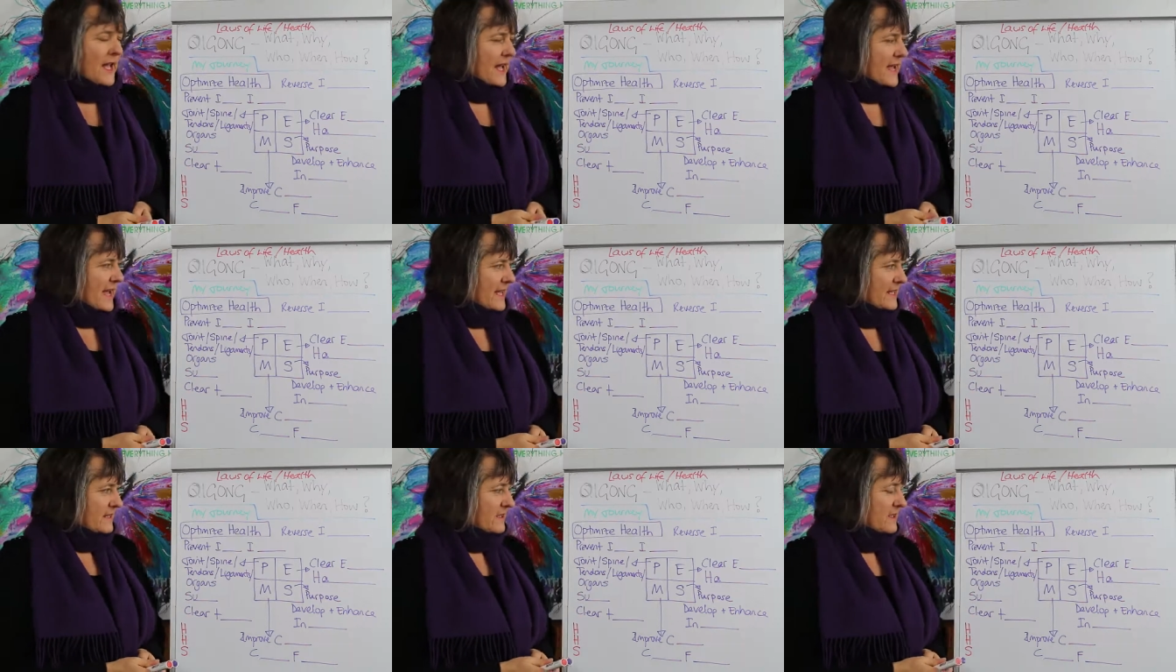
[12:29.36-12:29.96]

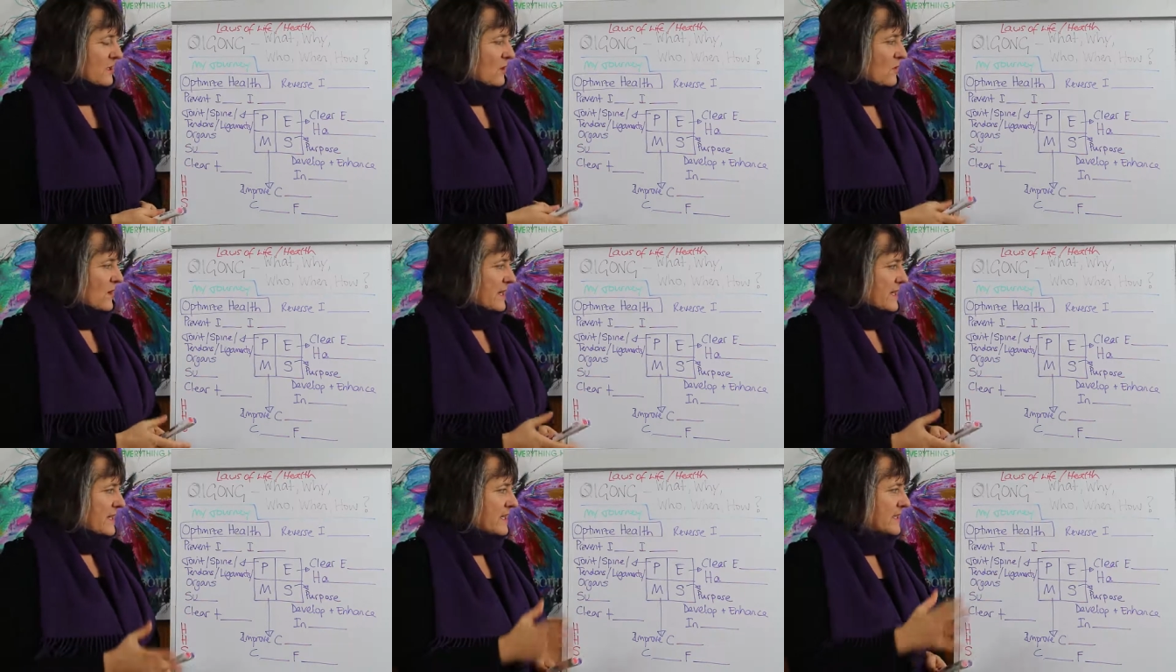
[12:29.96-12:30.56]
And so
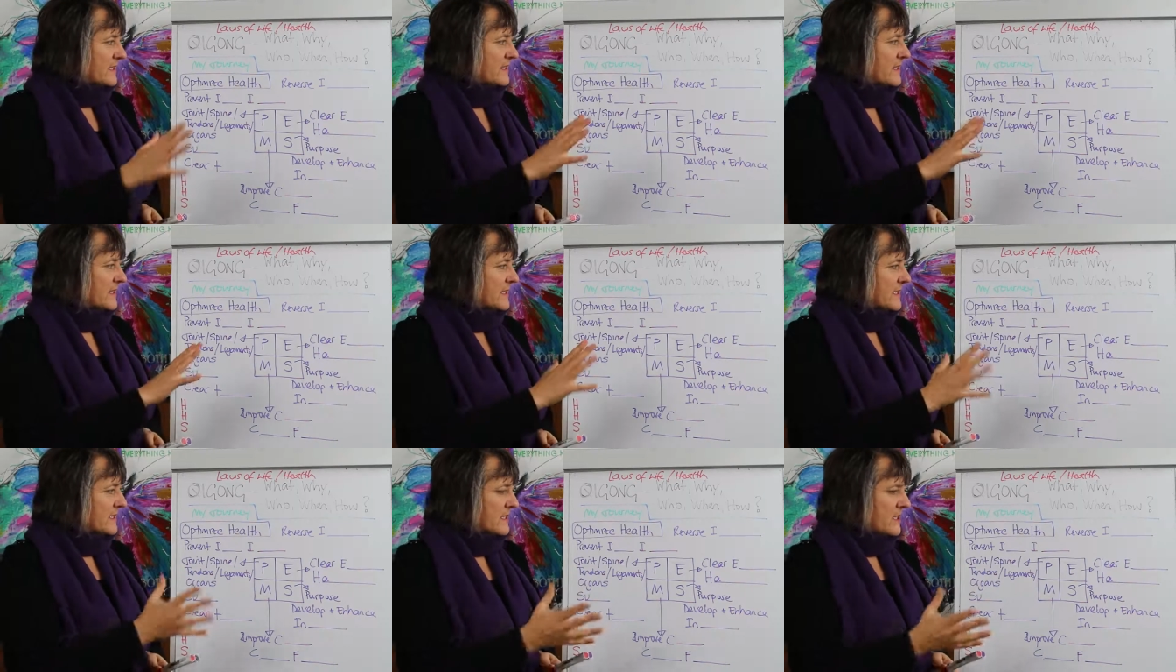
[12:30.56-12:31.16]
I
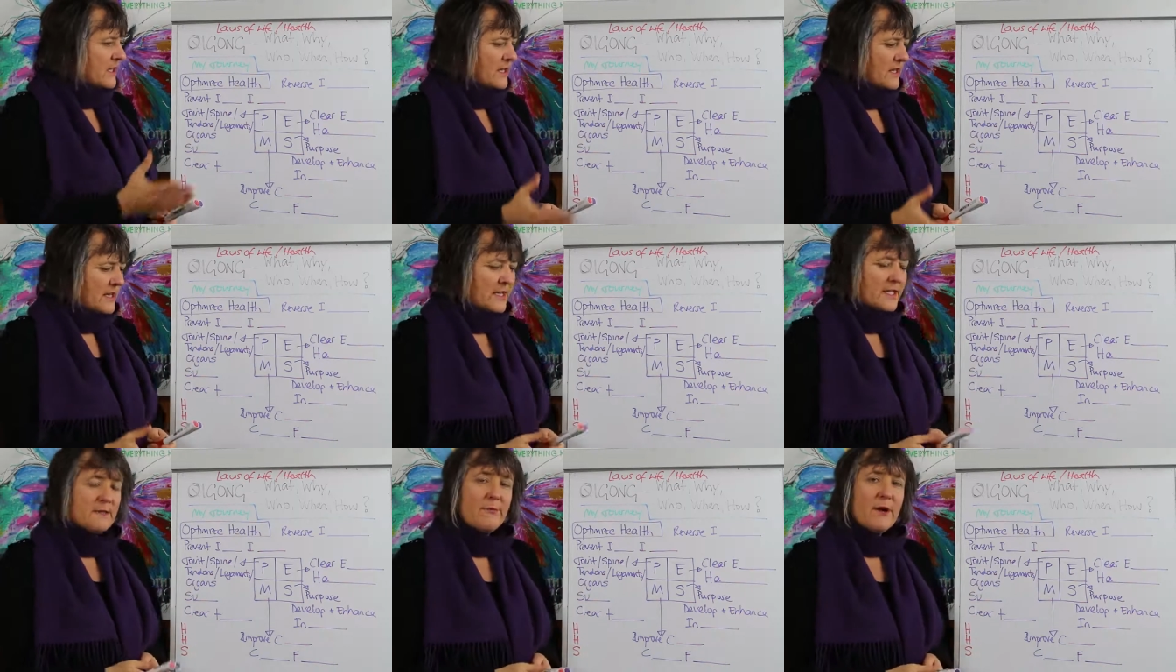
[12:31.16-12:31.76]
studied
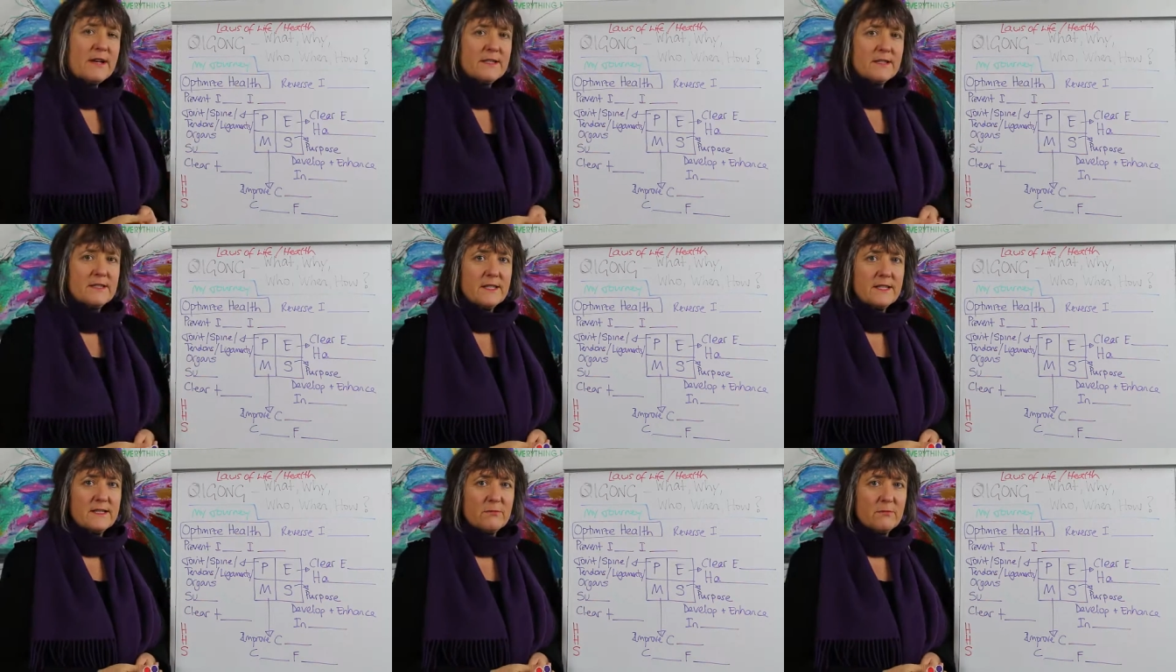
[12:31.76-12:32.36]
these
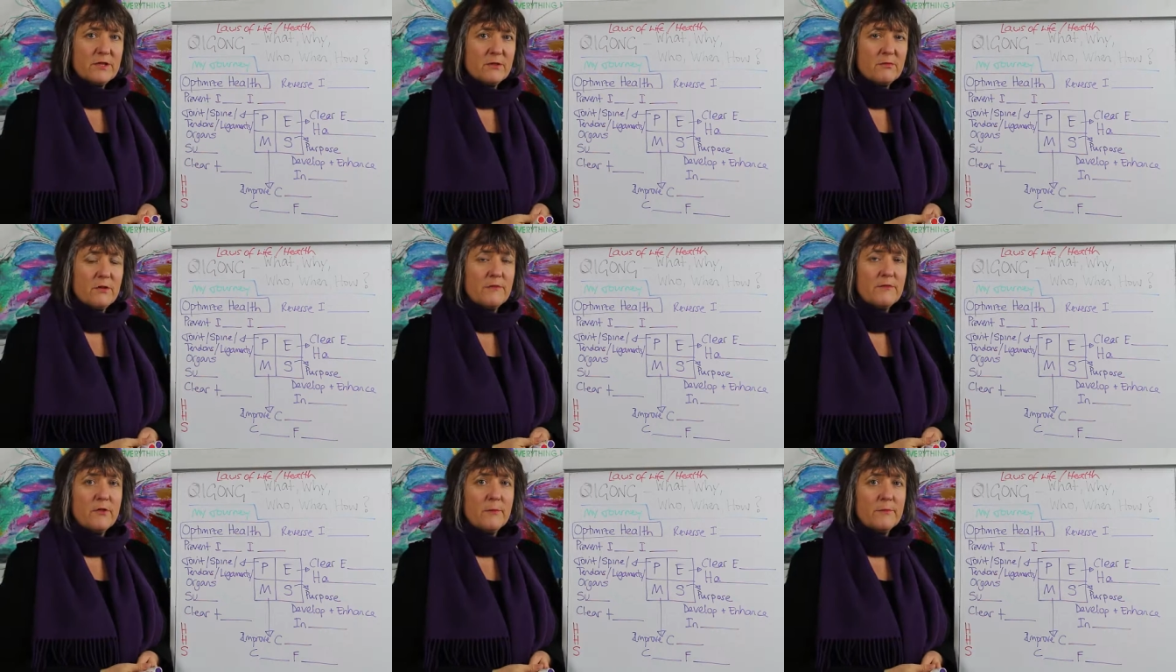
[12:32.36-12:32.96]
practices, which
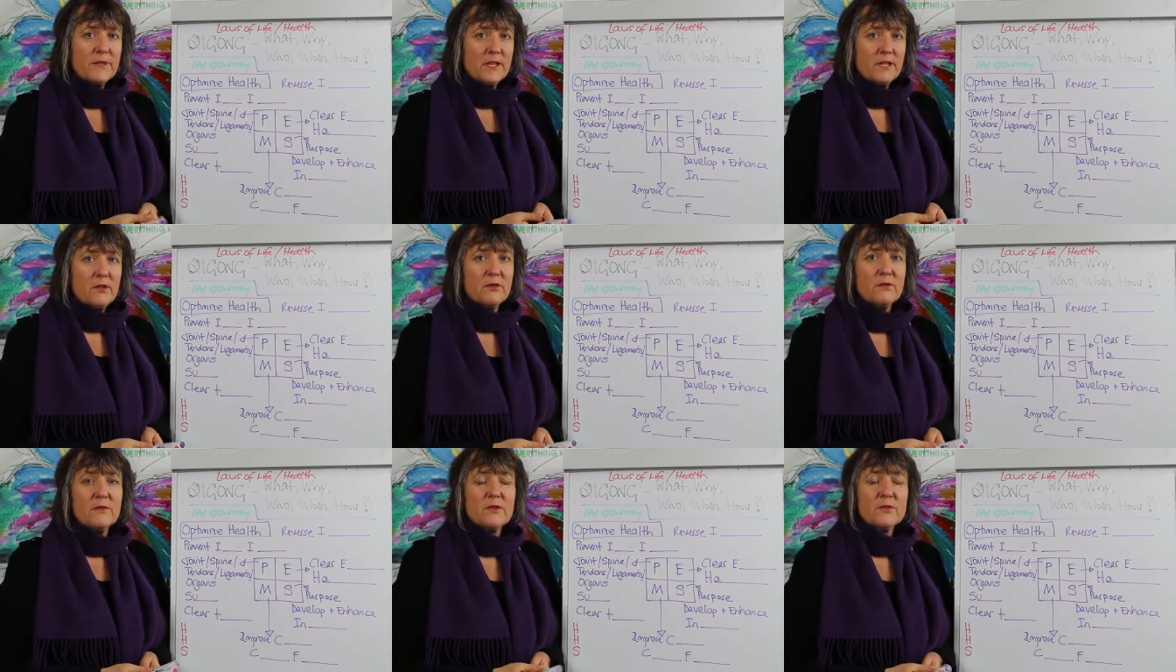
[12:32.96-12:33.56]
were from the
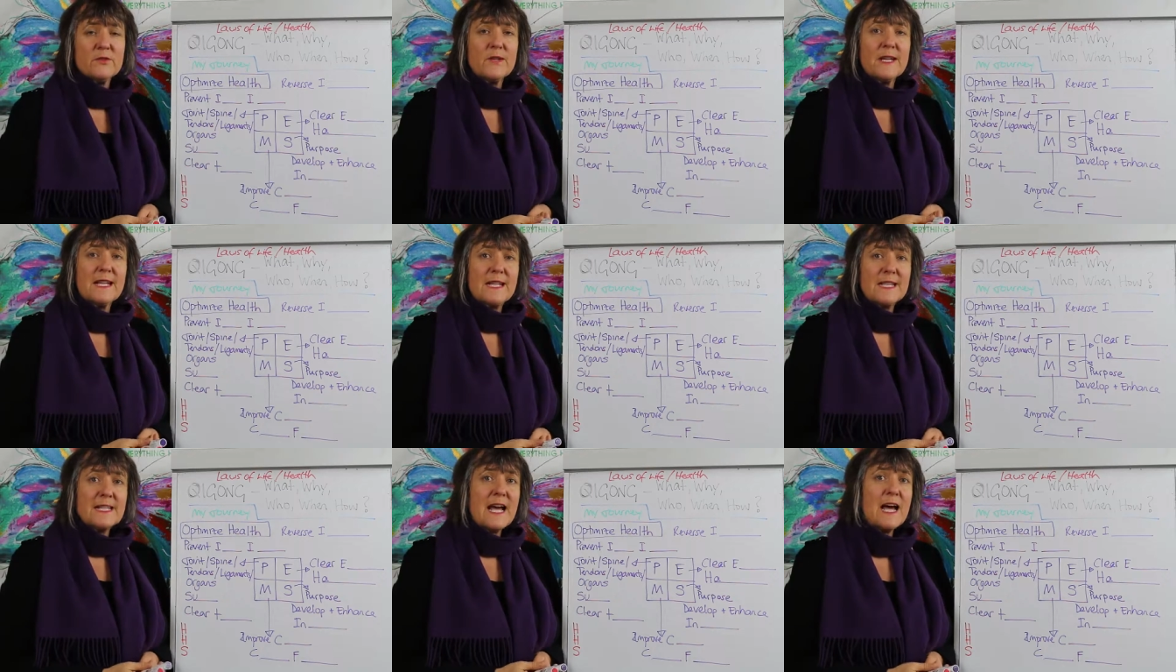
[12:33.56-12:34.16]
Universal
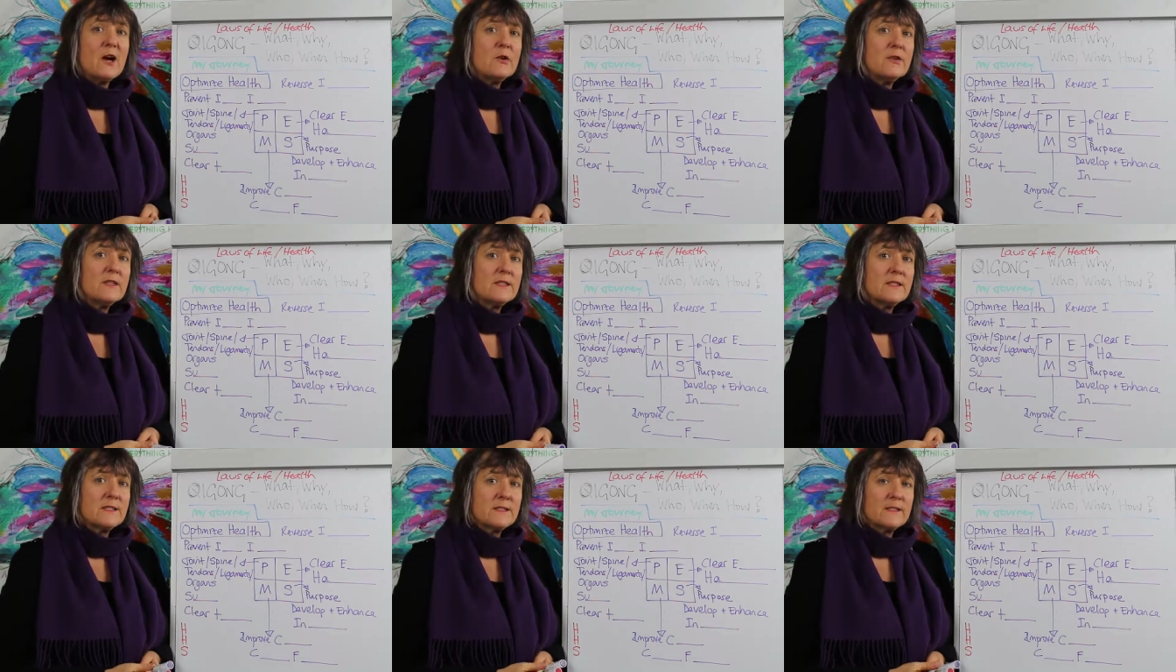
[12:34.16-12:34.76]
Healing Tao
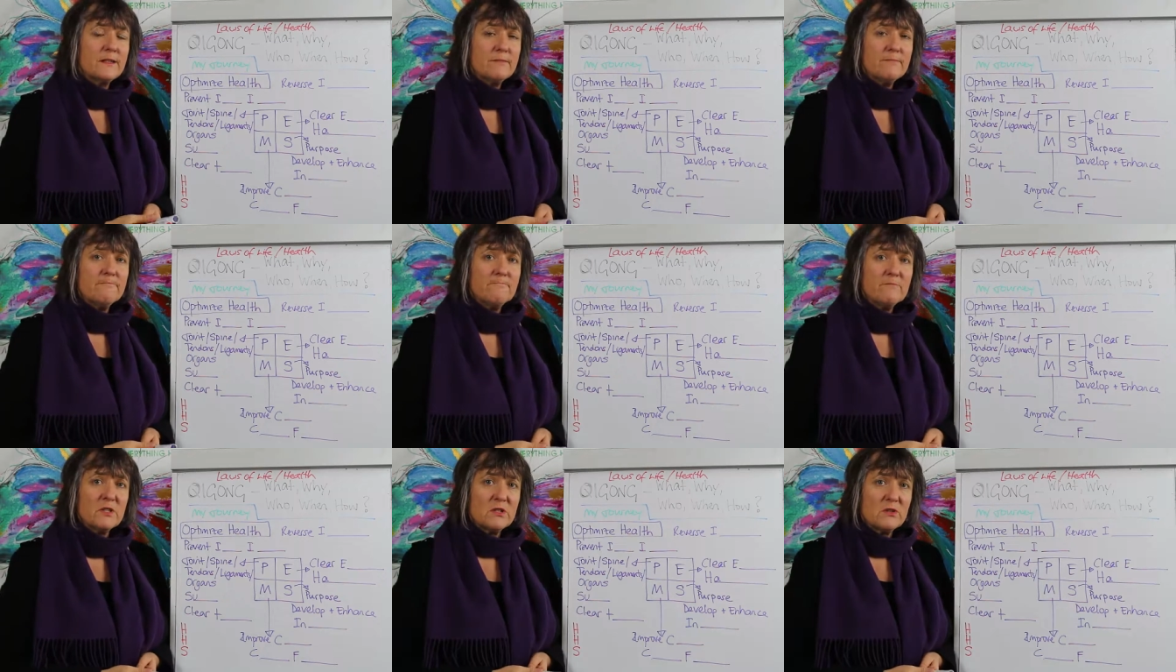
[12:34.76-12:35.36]

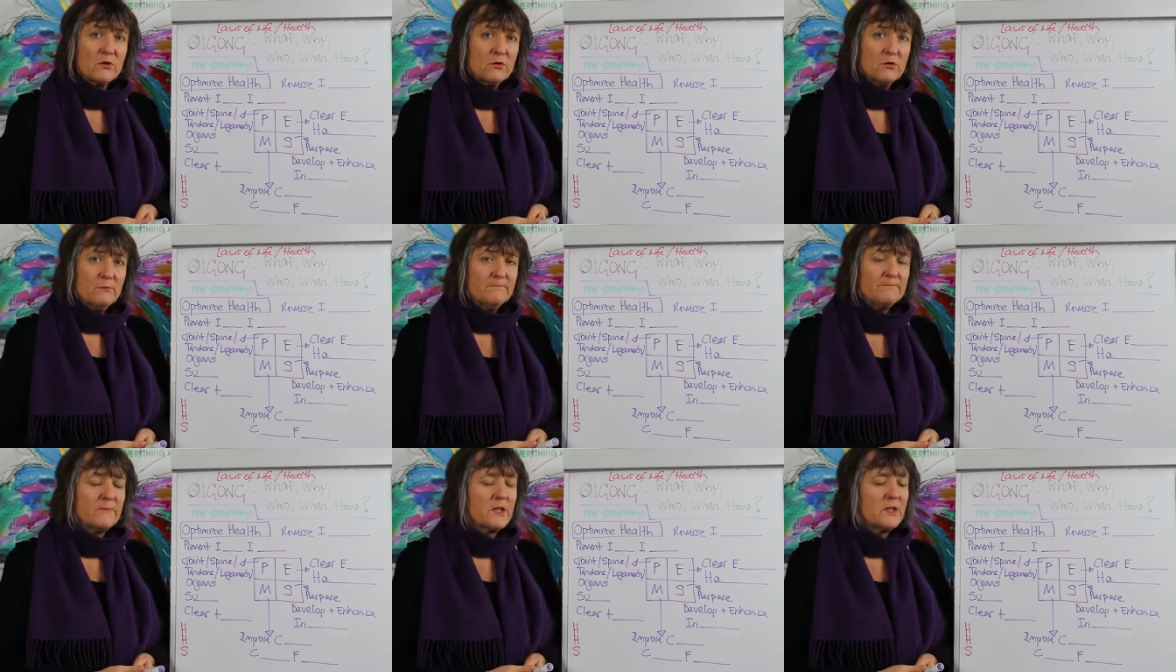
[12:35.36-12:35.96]
system school
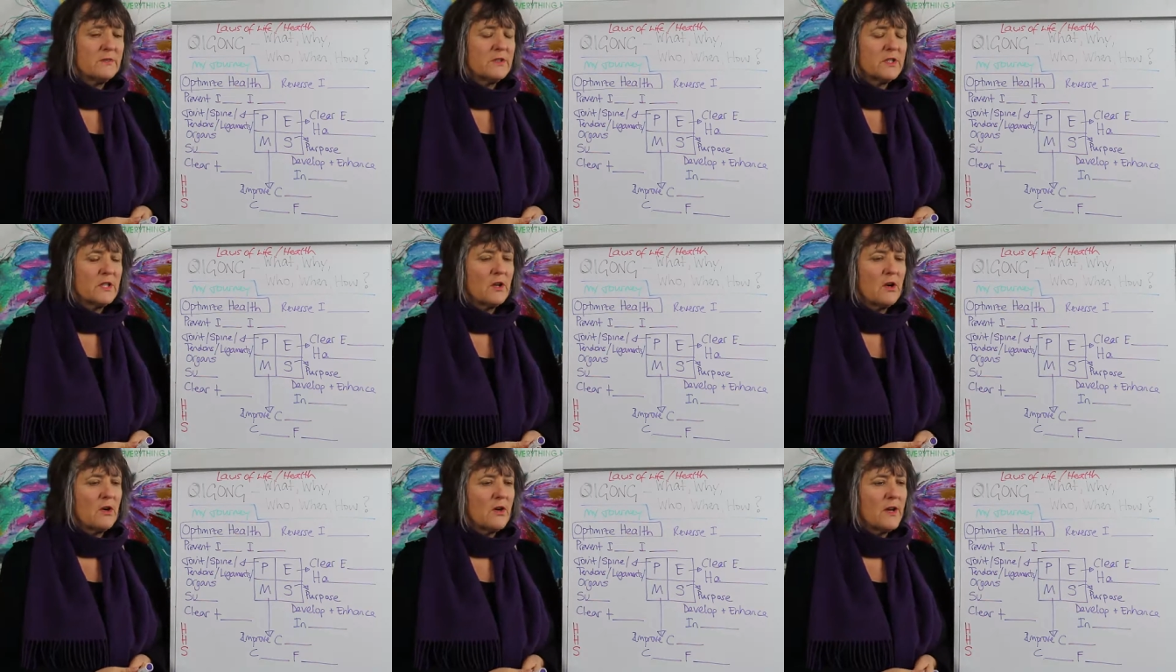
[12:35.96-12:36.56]
of
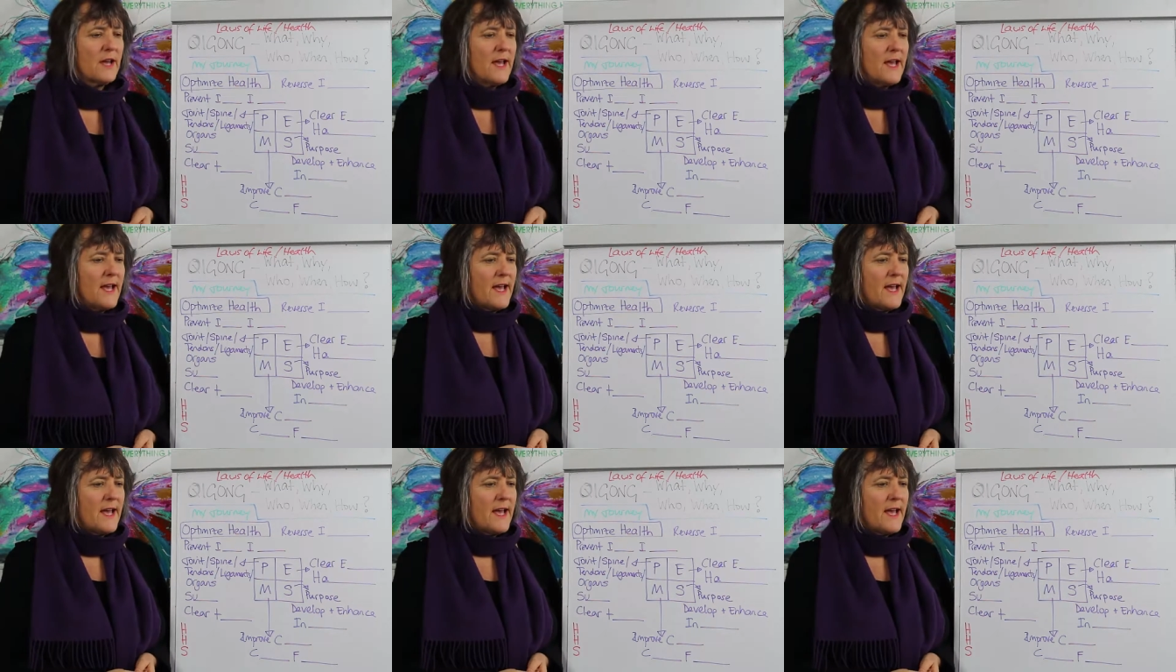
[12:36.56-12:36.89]
Qigong